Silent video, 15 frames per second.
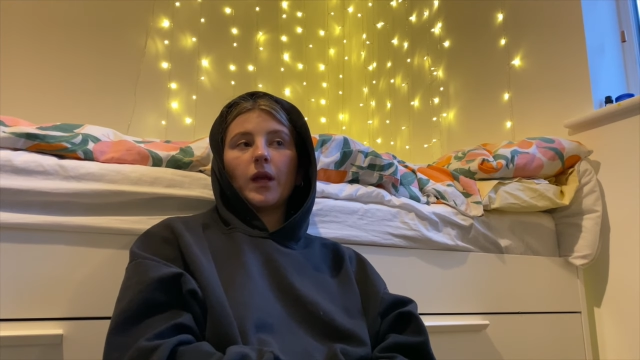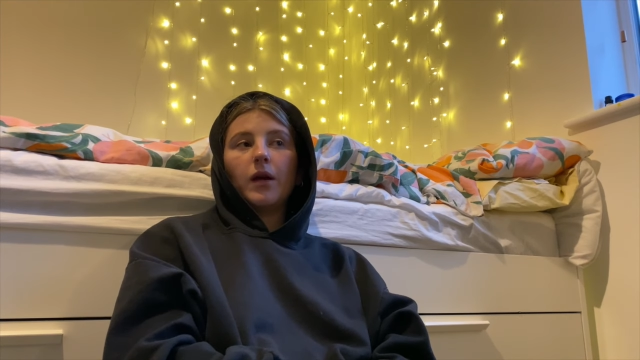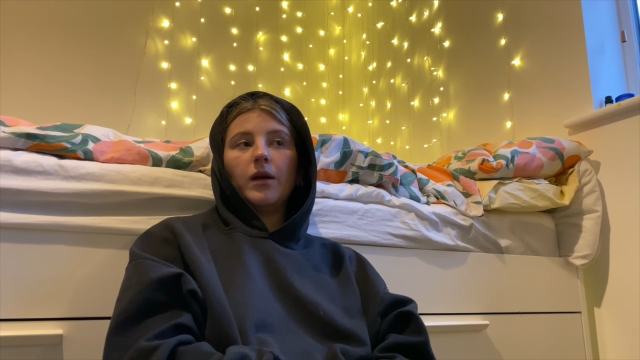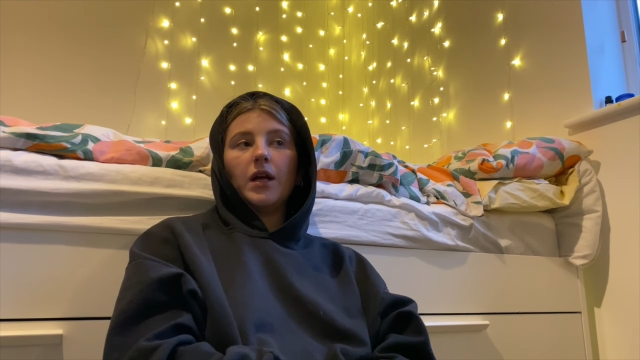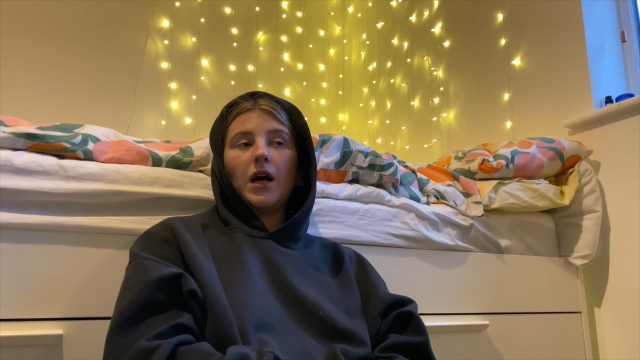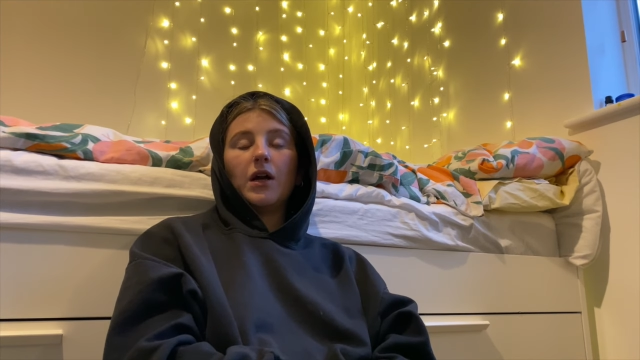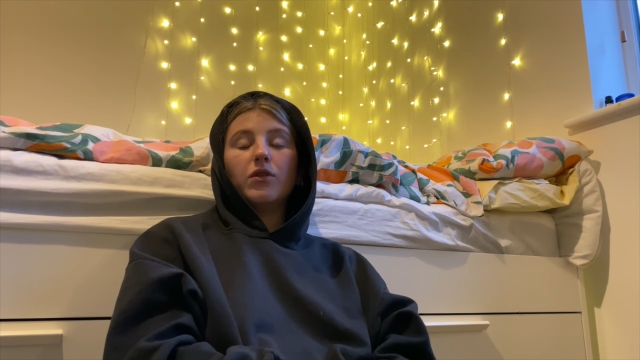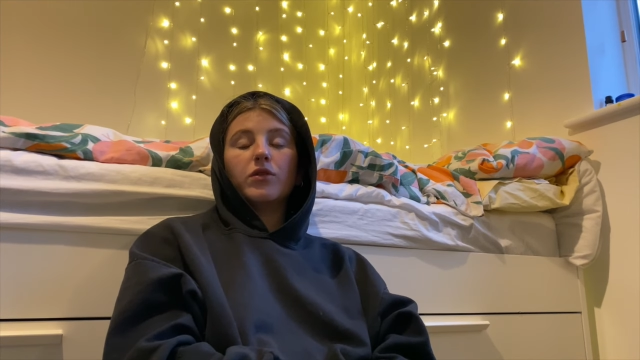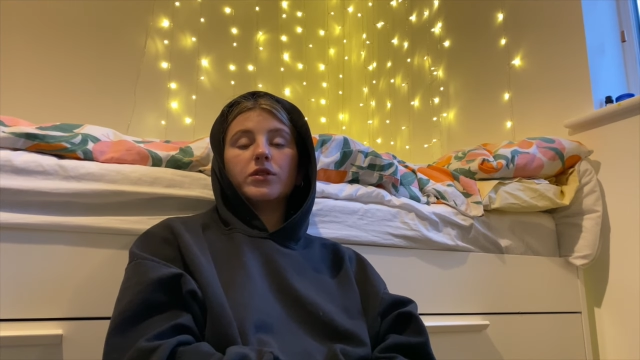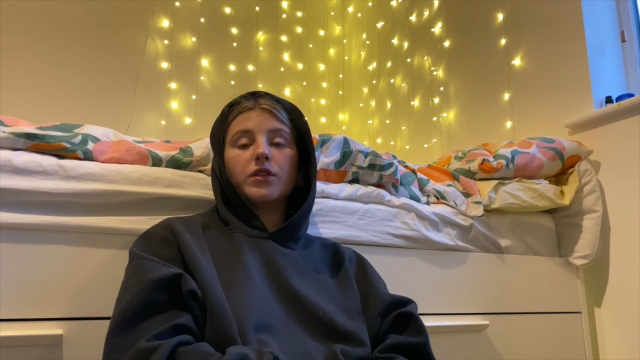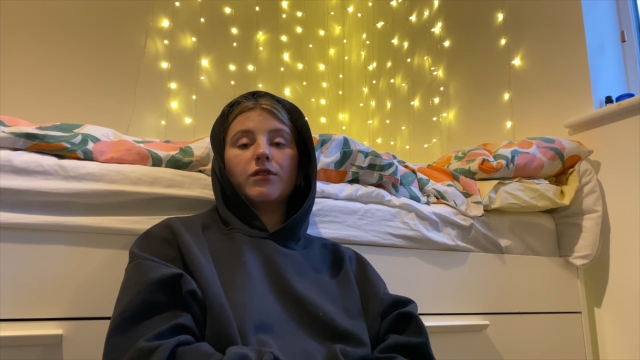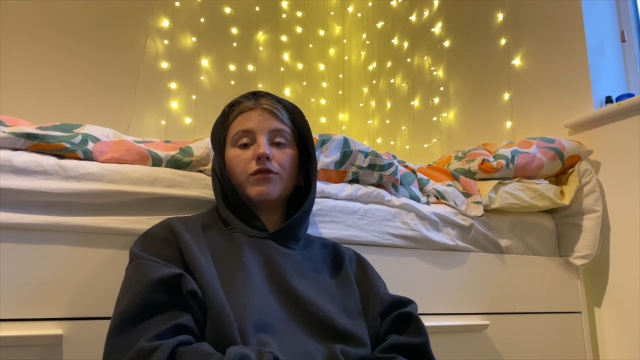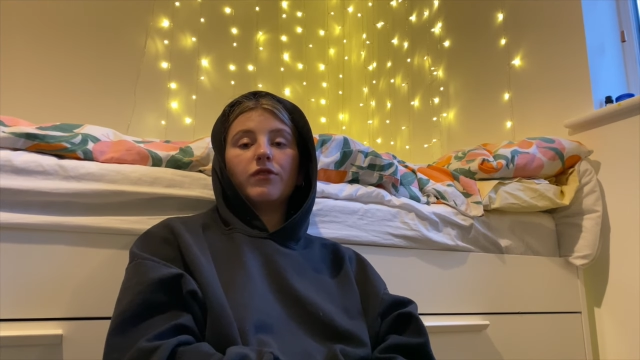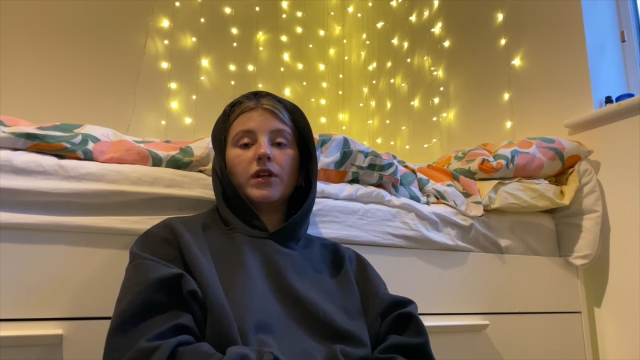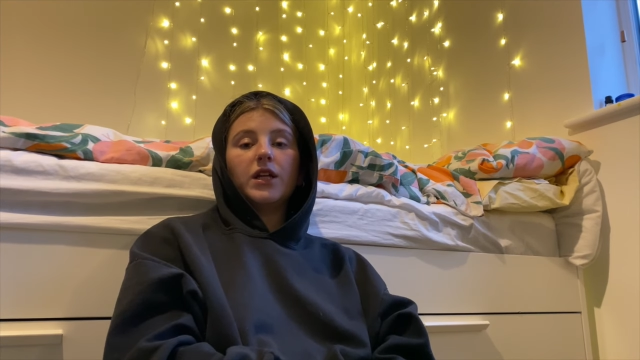I
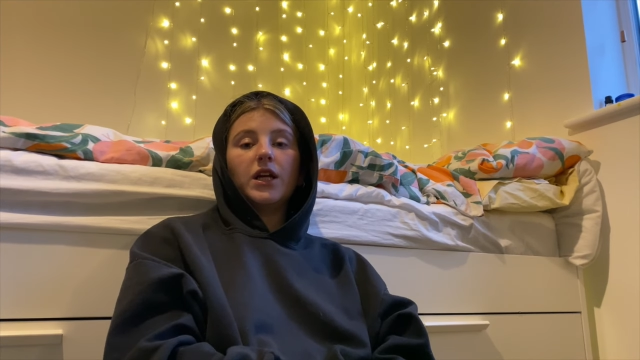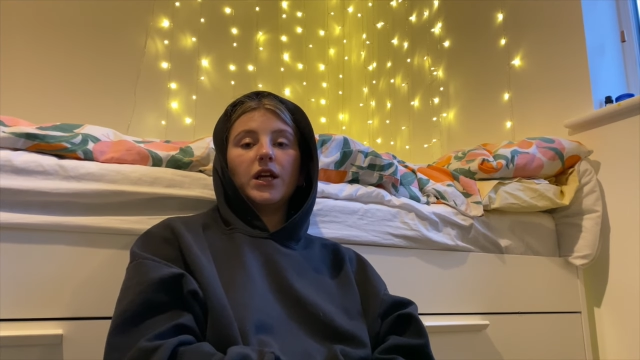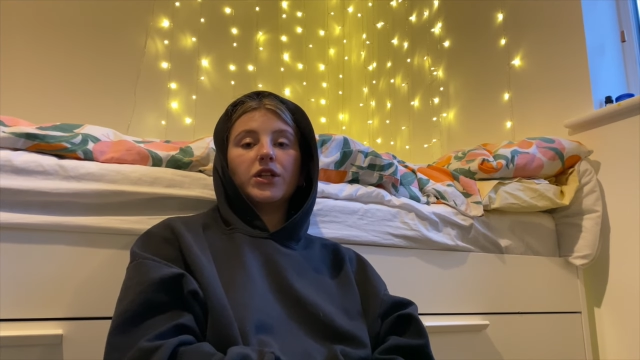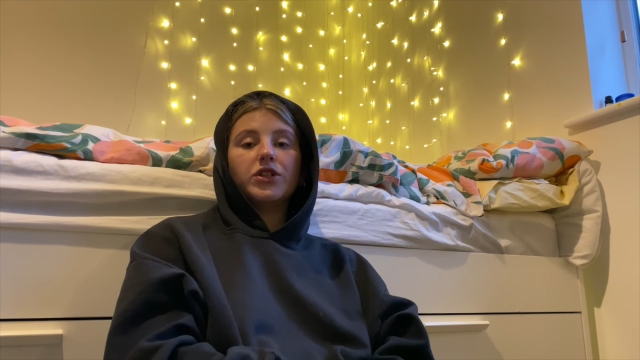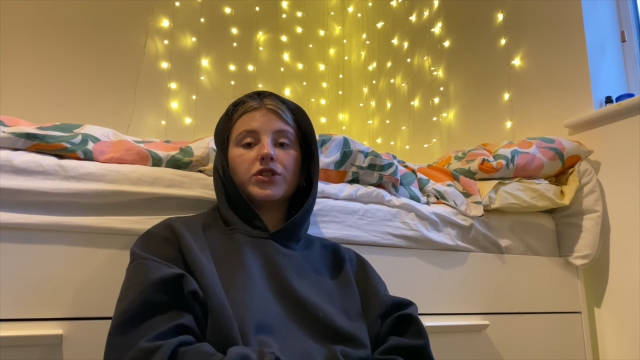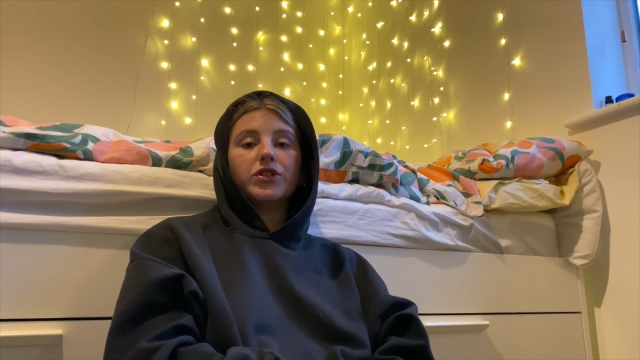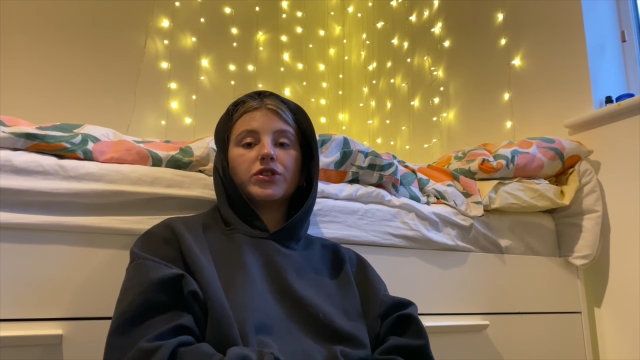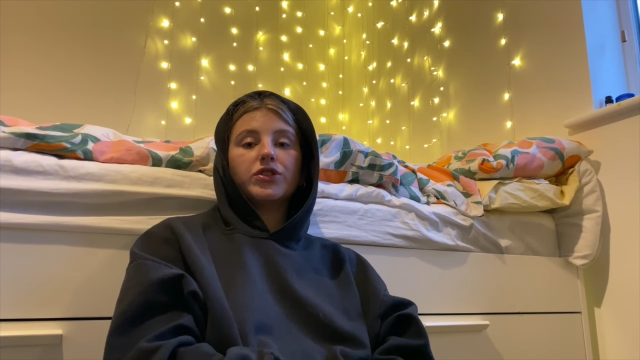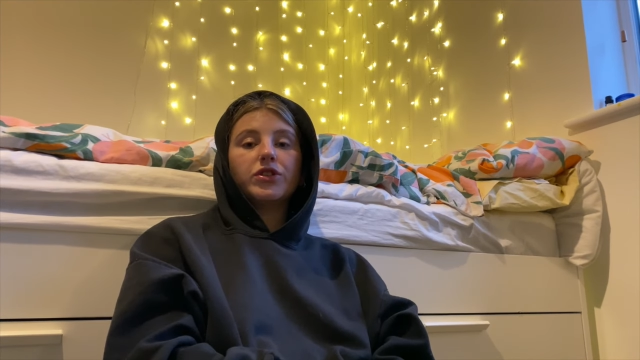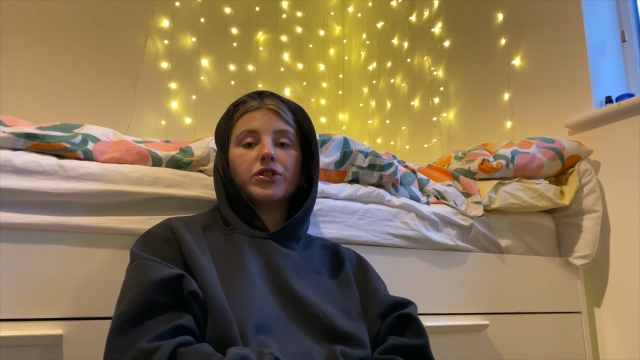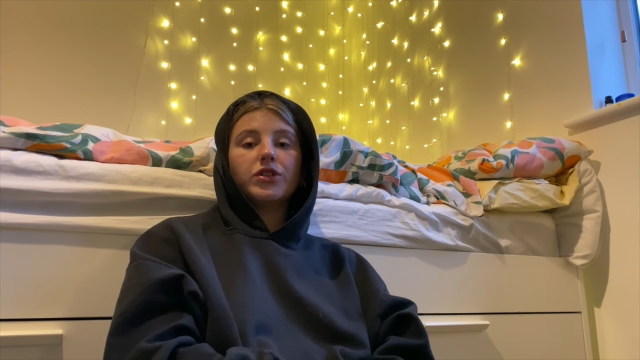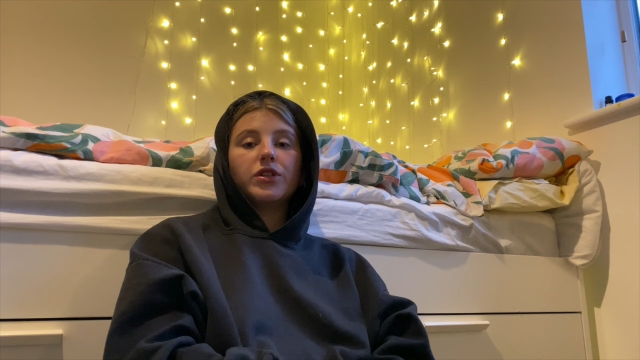also finished